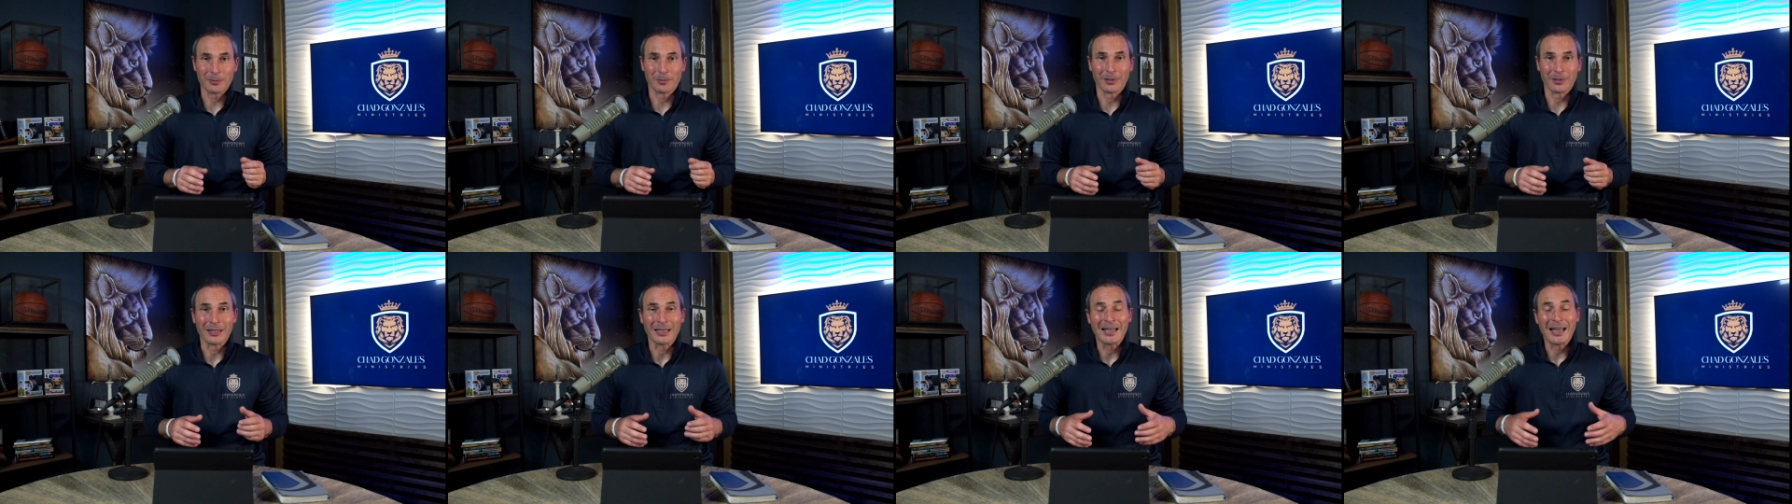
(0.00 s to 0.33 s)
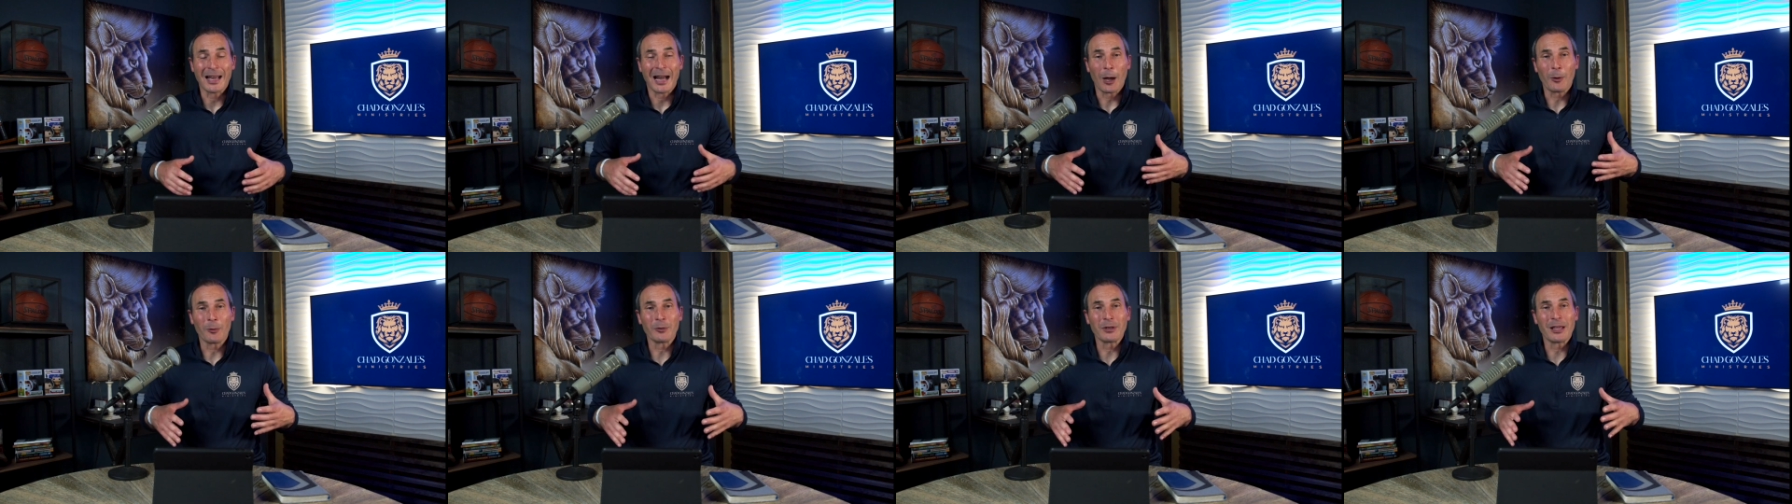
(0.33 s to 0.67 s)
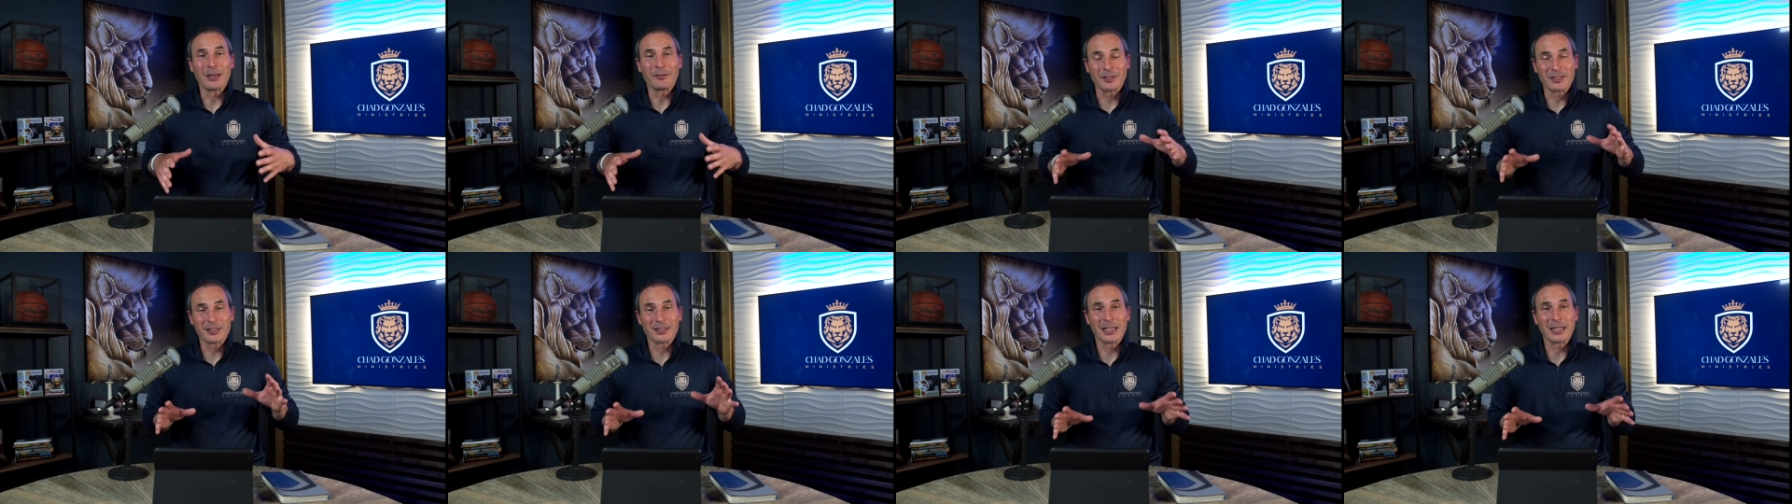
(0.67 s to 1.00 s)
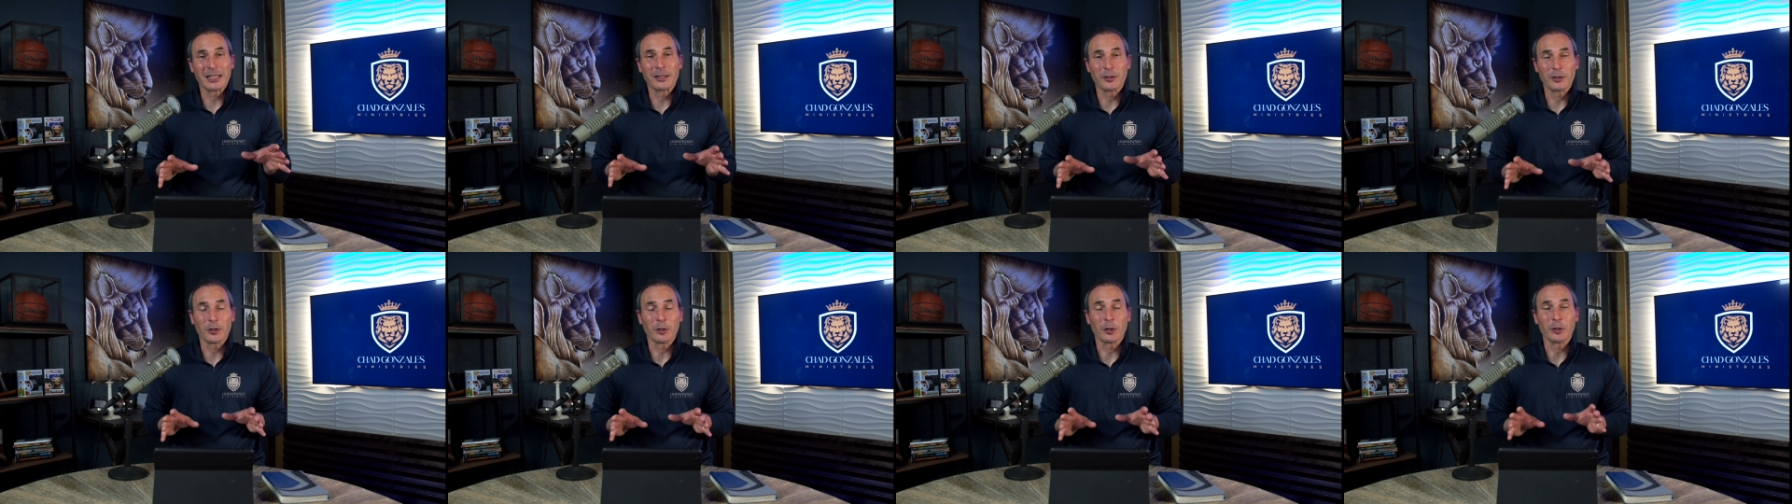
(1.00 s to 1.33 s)
but I want to have a
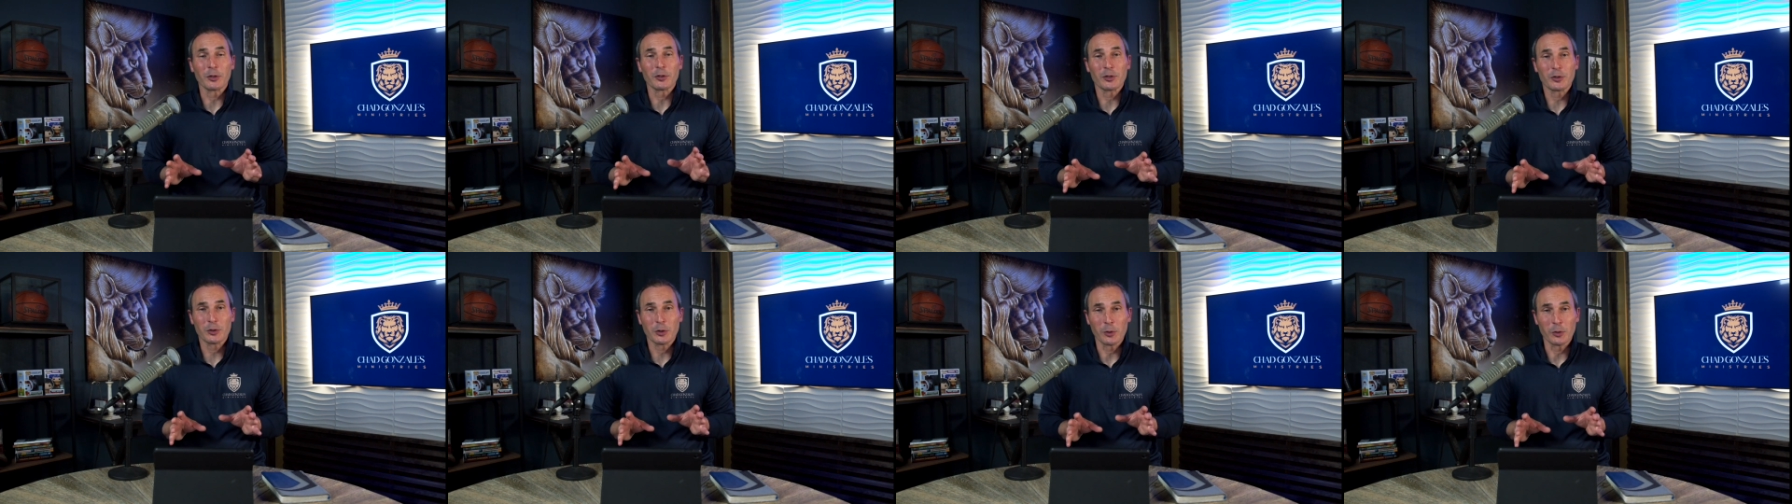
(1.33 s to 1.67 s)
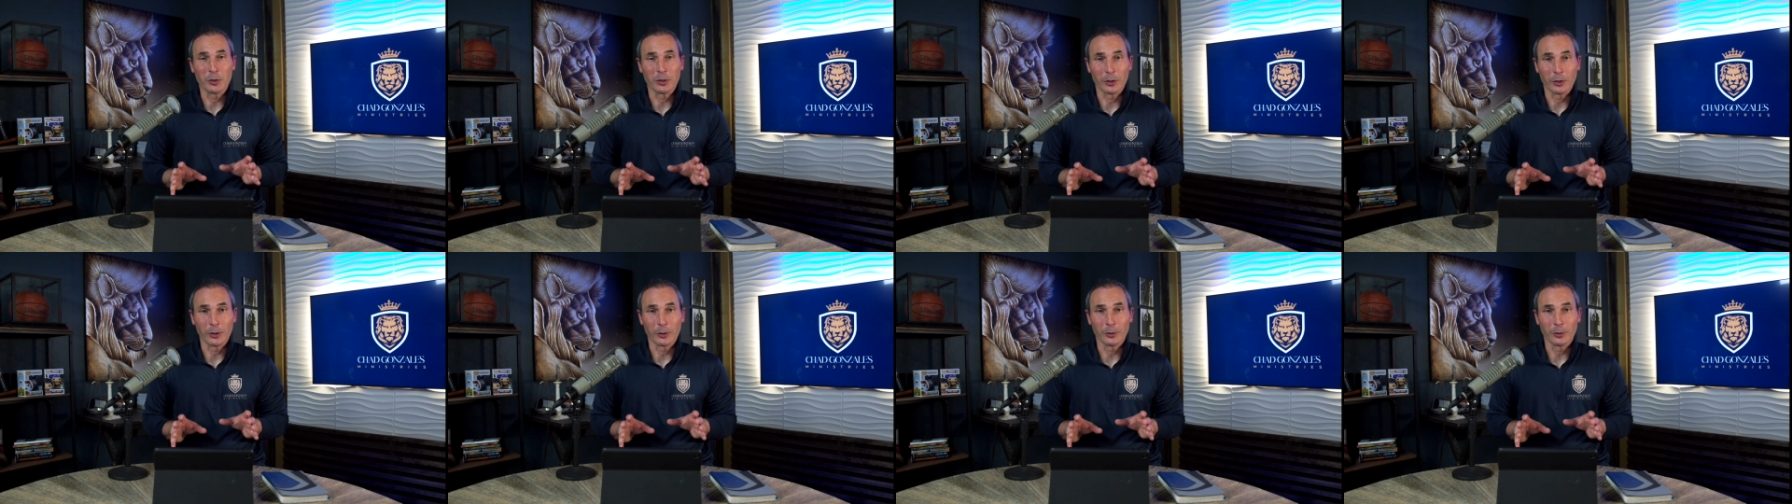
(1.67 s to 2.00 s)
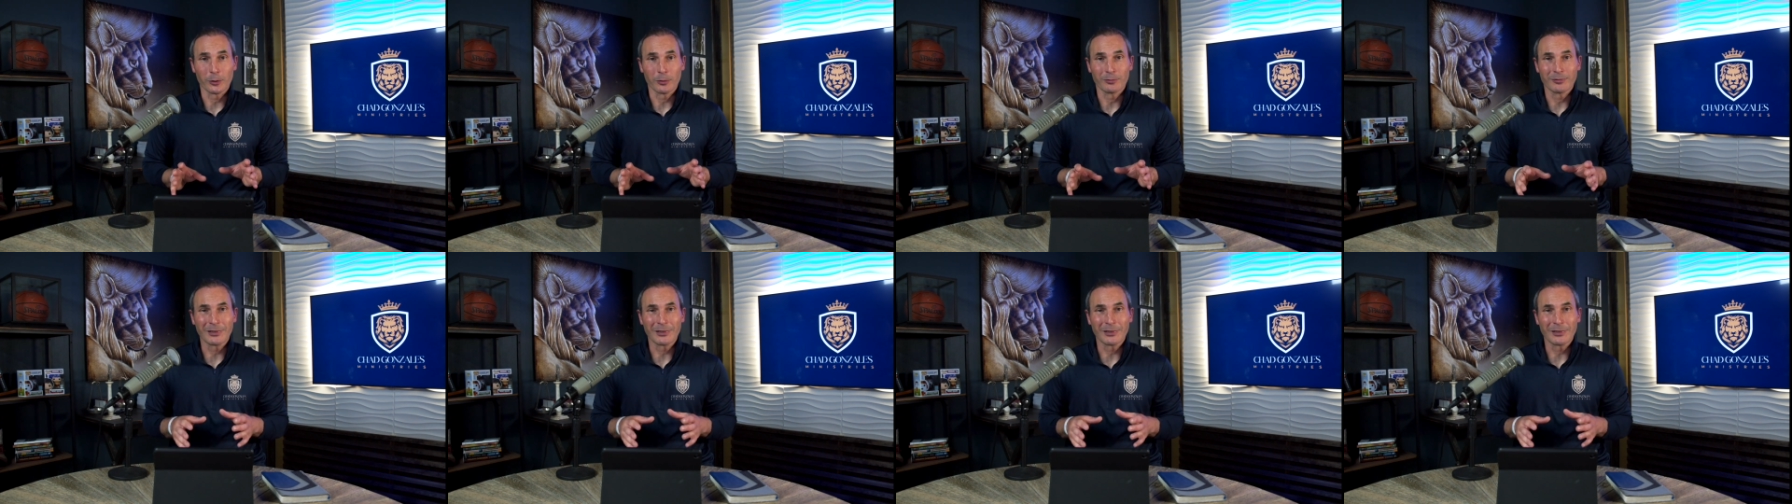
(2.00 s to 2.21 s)
state-of-the-art studio,